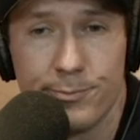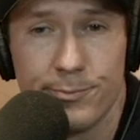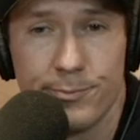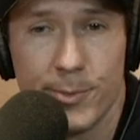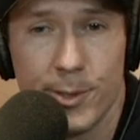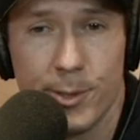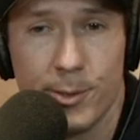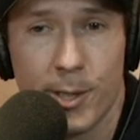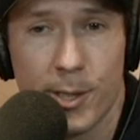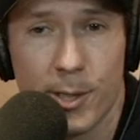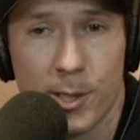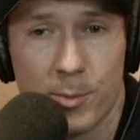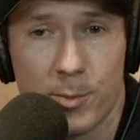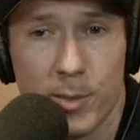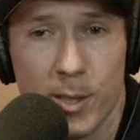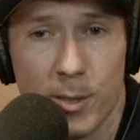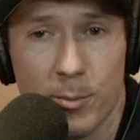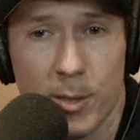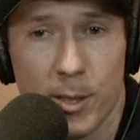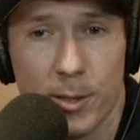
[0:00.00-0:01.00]
You get a
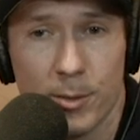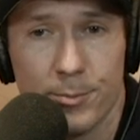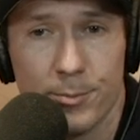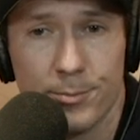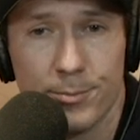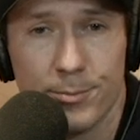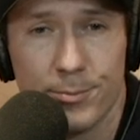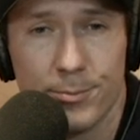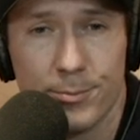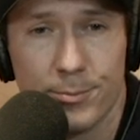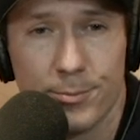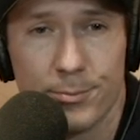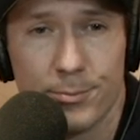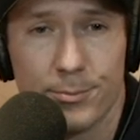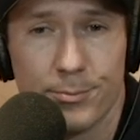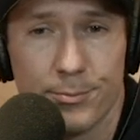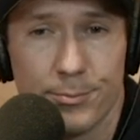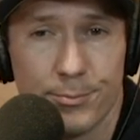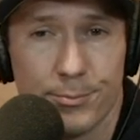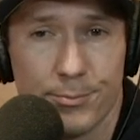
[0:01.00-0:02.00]
speedboat. Speedboat.
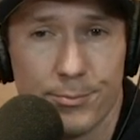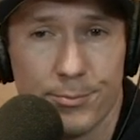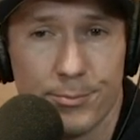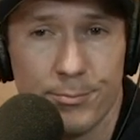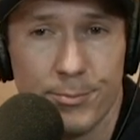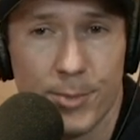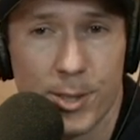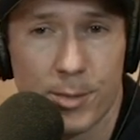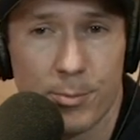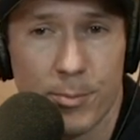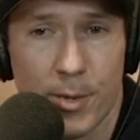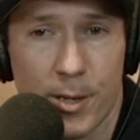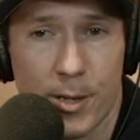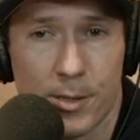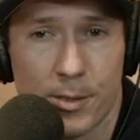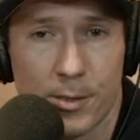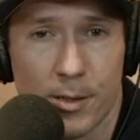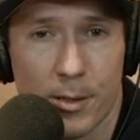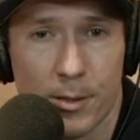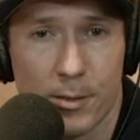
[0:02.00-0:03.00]
Yeah. In
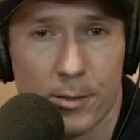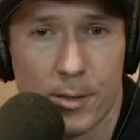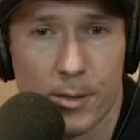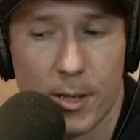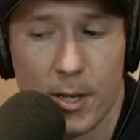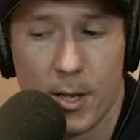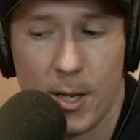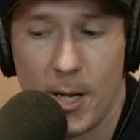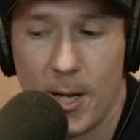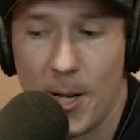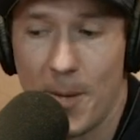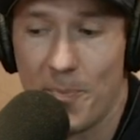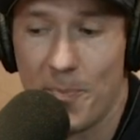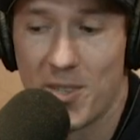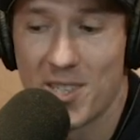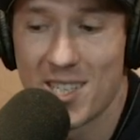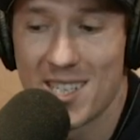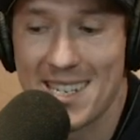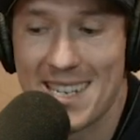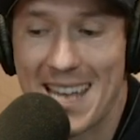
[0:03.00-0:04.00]
what sense. year?
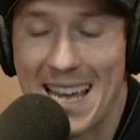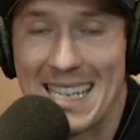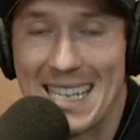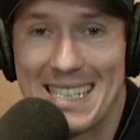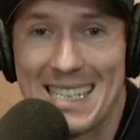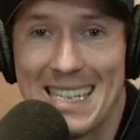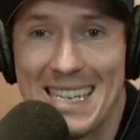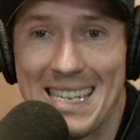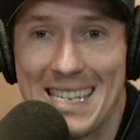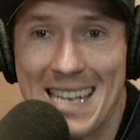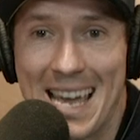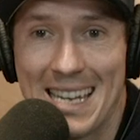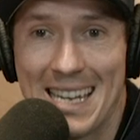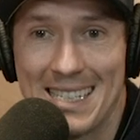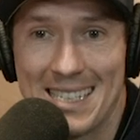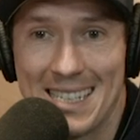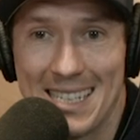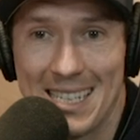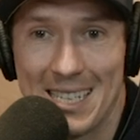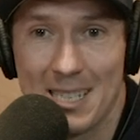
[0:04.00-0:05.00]
This is
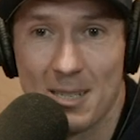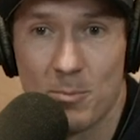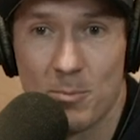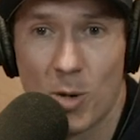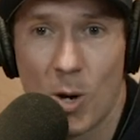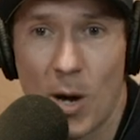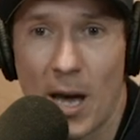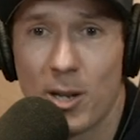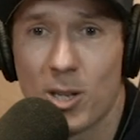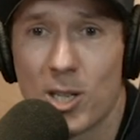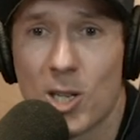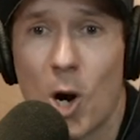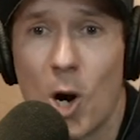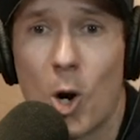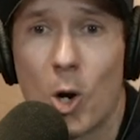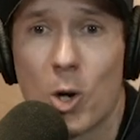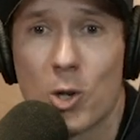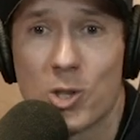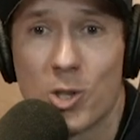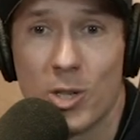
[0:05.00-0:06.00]
1919. 1919. Bro,
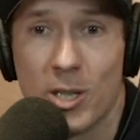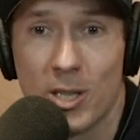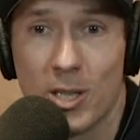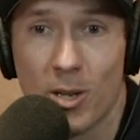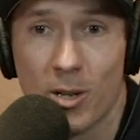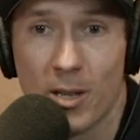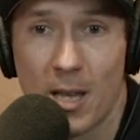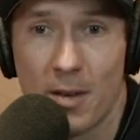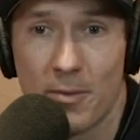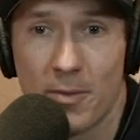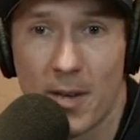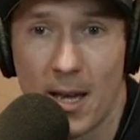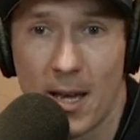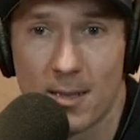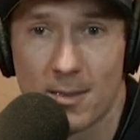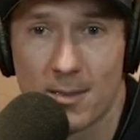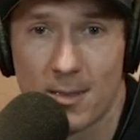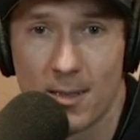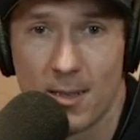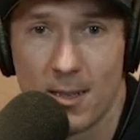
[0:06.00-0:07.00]
cars couldn't go that
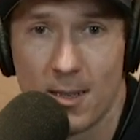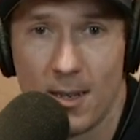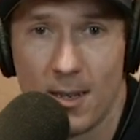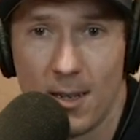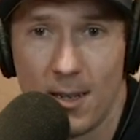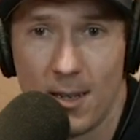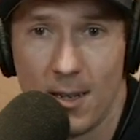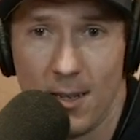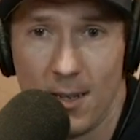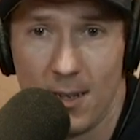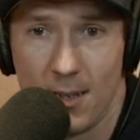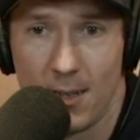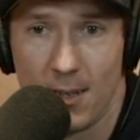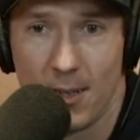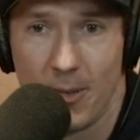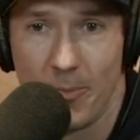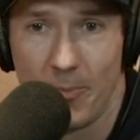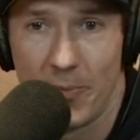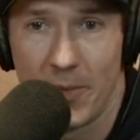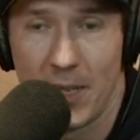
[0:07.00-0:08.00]
fast
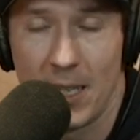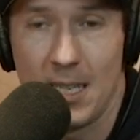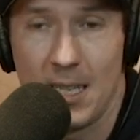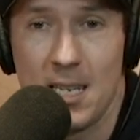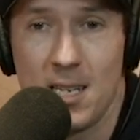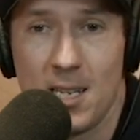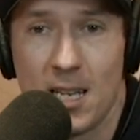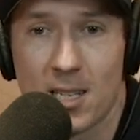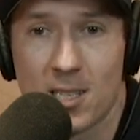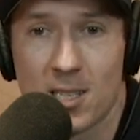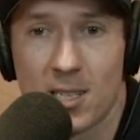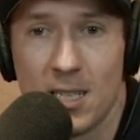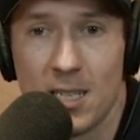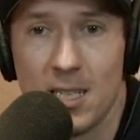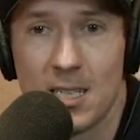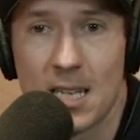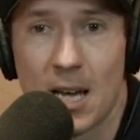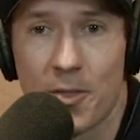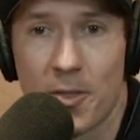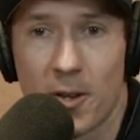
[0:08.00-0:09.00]
and he gets it,
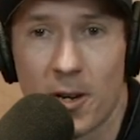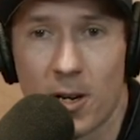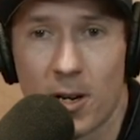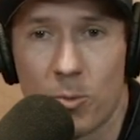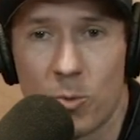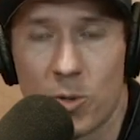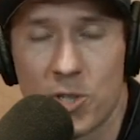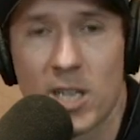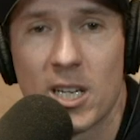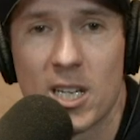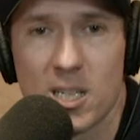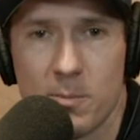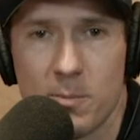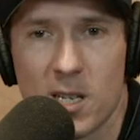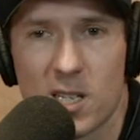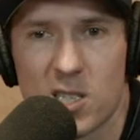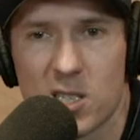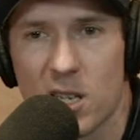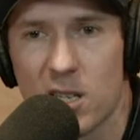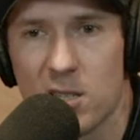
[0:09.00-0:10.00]
he's out there, which I guess
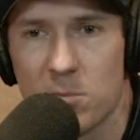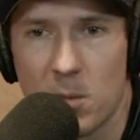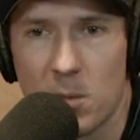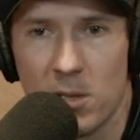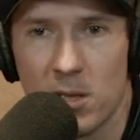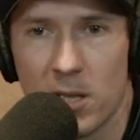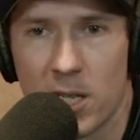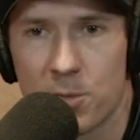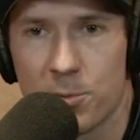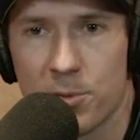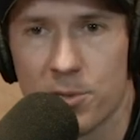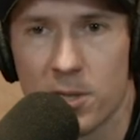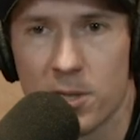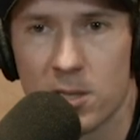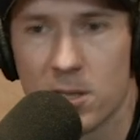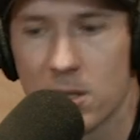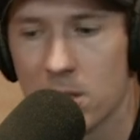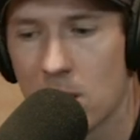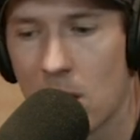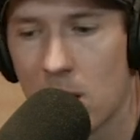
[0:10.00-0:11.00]
makes sense, maybe less
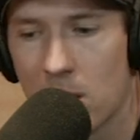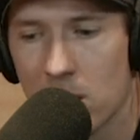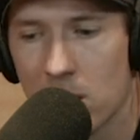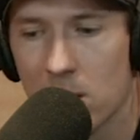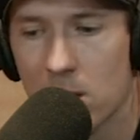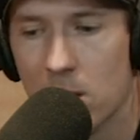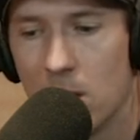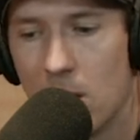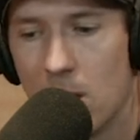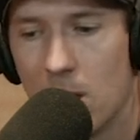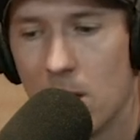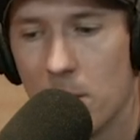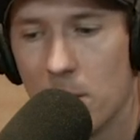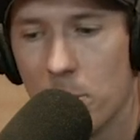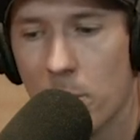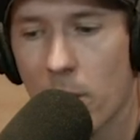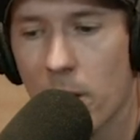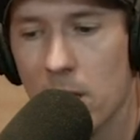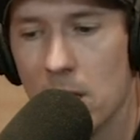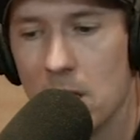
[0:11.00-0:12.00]
resistance, I don't know.
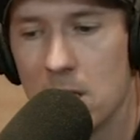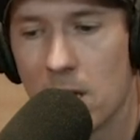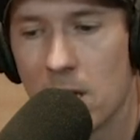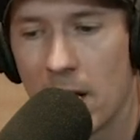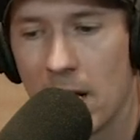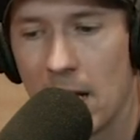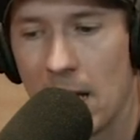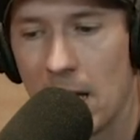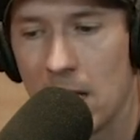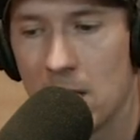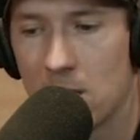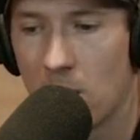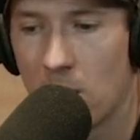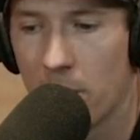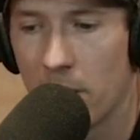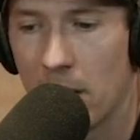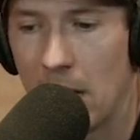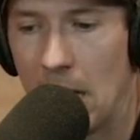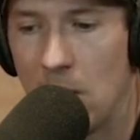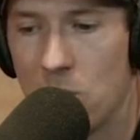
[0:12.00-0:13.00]
But he's got an it's
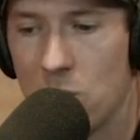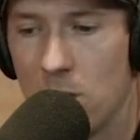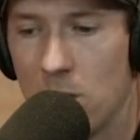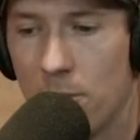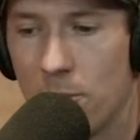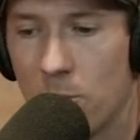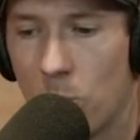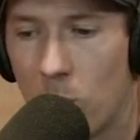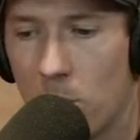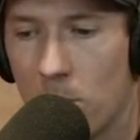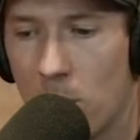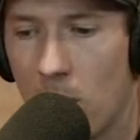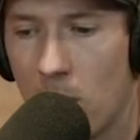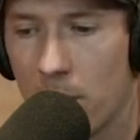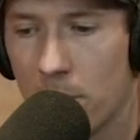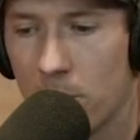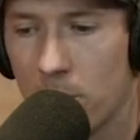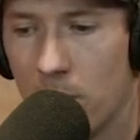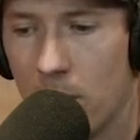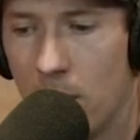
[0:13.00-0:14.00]
called an HD4
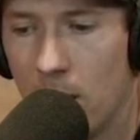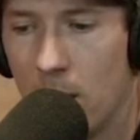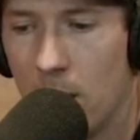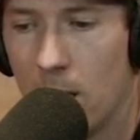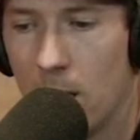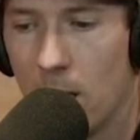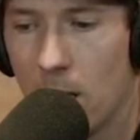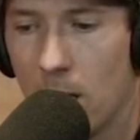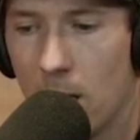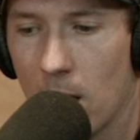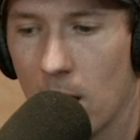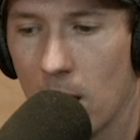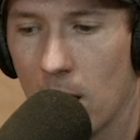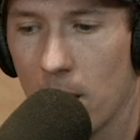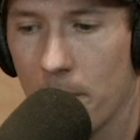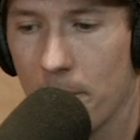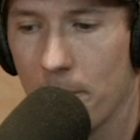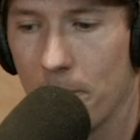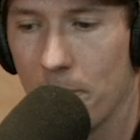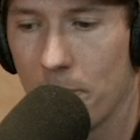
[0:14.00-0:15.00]
model.
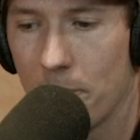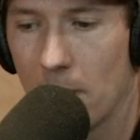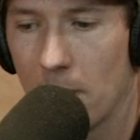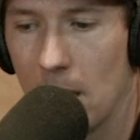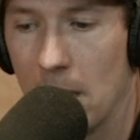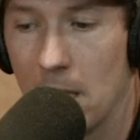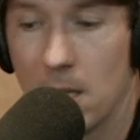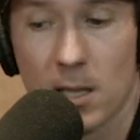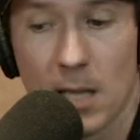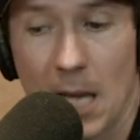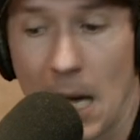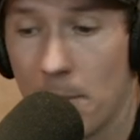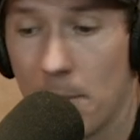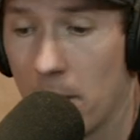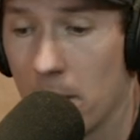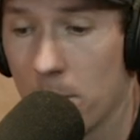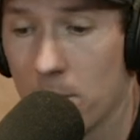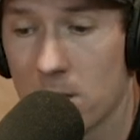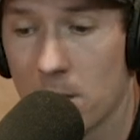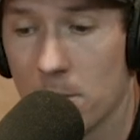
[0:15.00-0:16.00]
Um, he
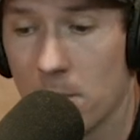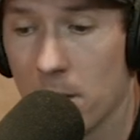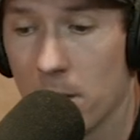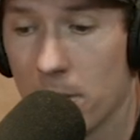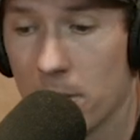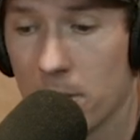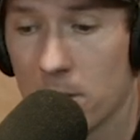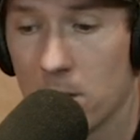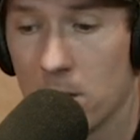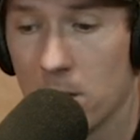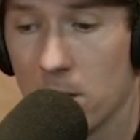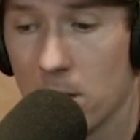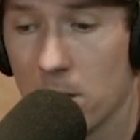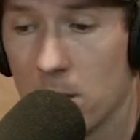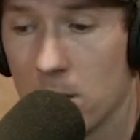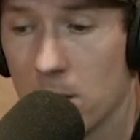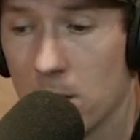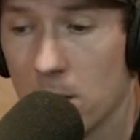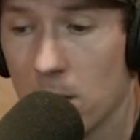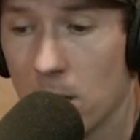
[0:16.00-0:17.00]
collaborated with some others to
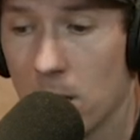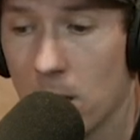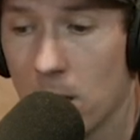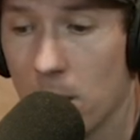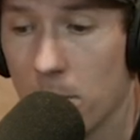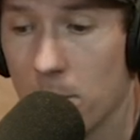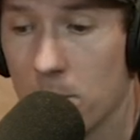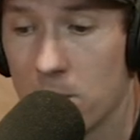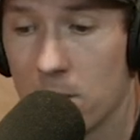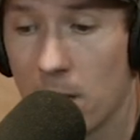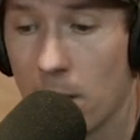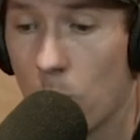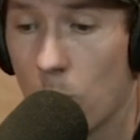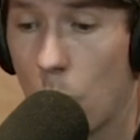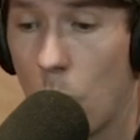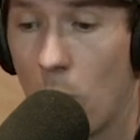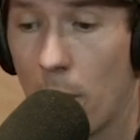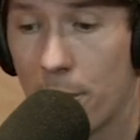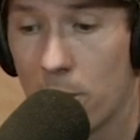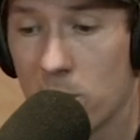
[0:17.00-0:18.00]
to um, set a
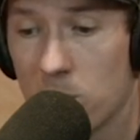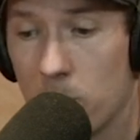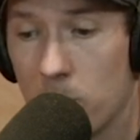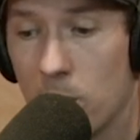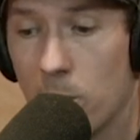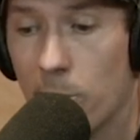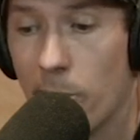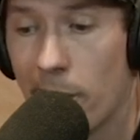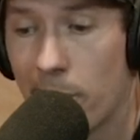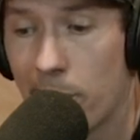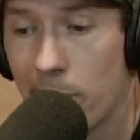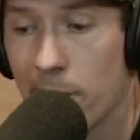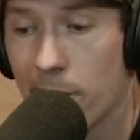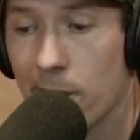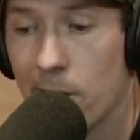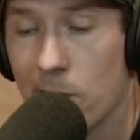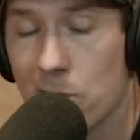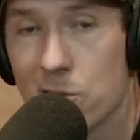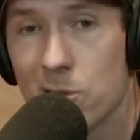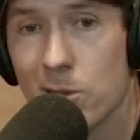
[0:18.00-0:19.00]
water speed record,
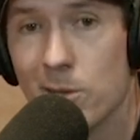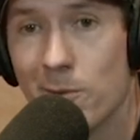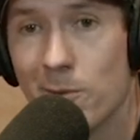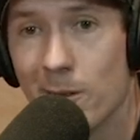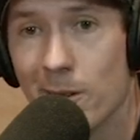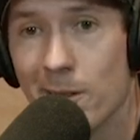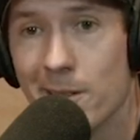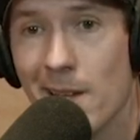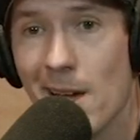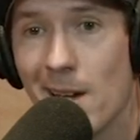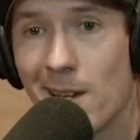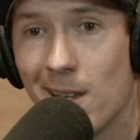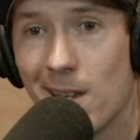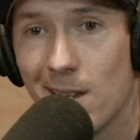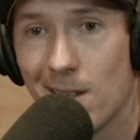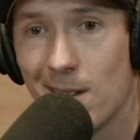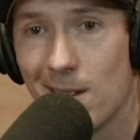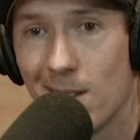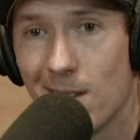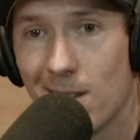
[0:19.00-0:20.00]
and it stood for a
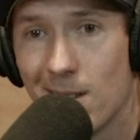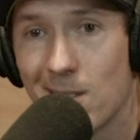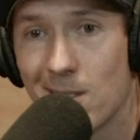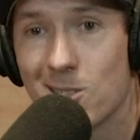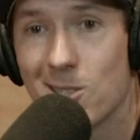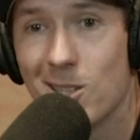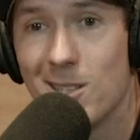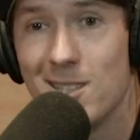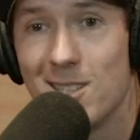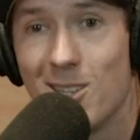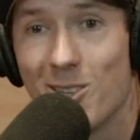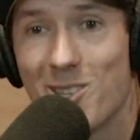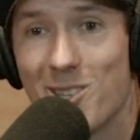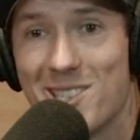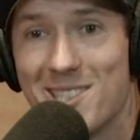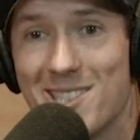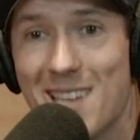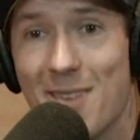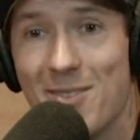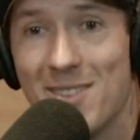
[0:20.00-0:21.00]
decade. That stood until the
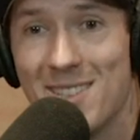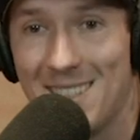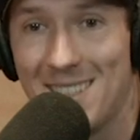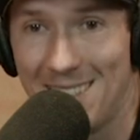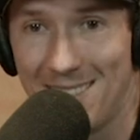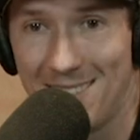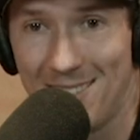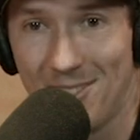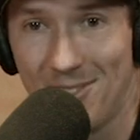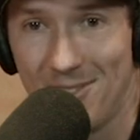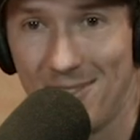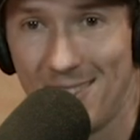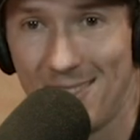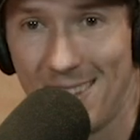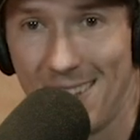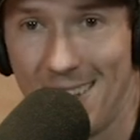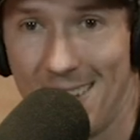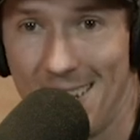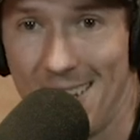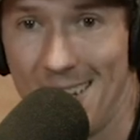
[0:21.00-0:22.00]
70s, dude.
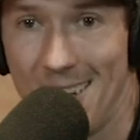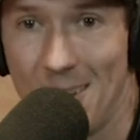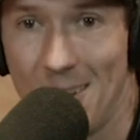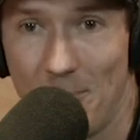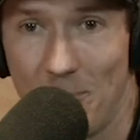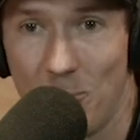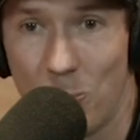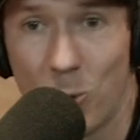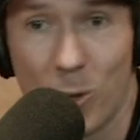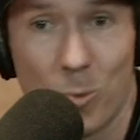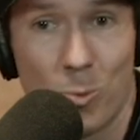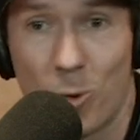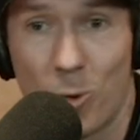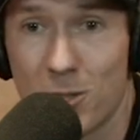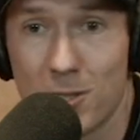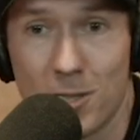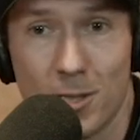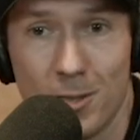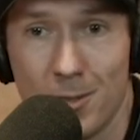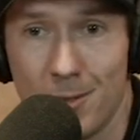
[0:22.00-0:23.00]
World
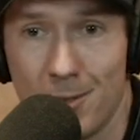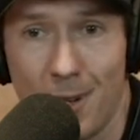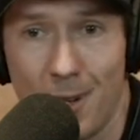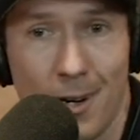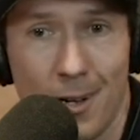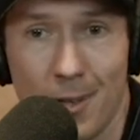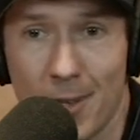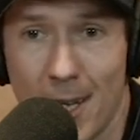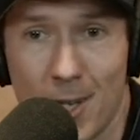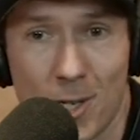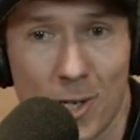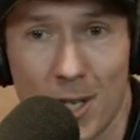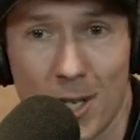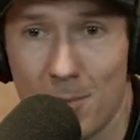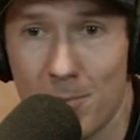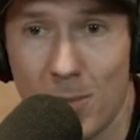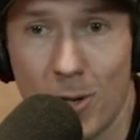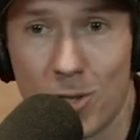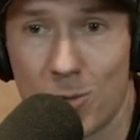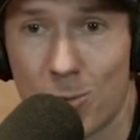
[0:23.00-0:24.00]
War II, all that
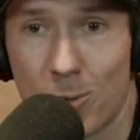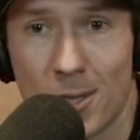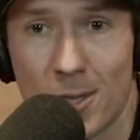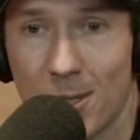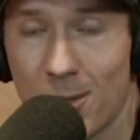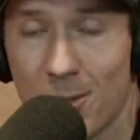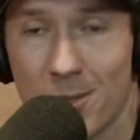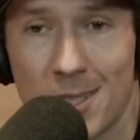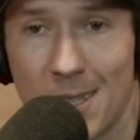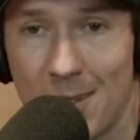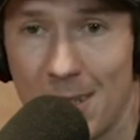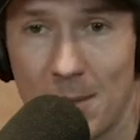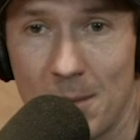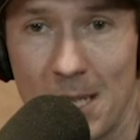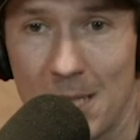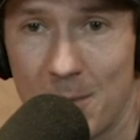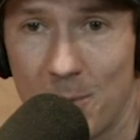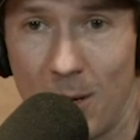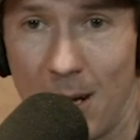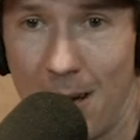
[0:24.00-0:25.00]
shit. Boats weren't going 70
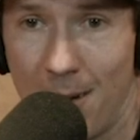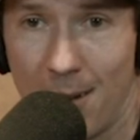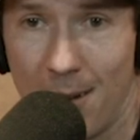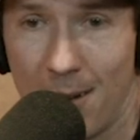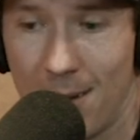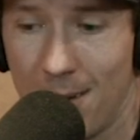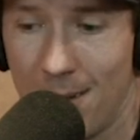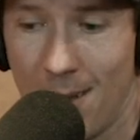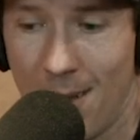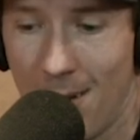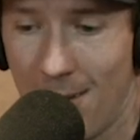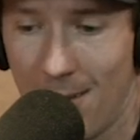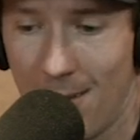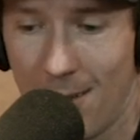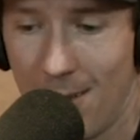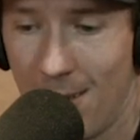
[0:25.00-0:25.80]
miles per hour. No.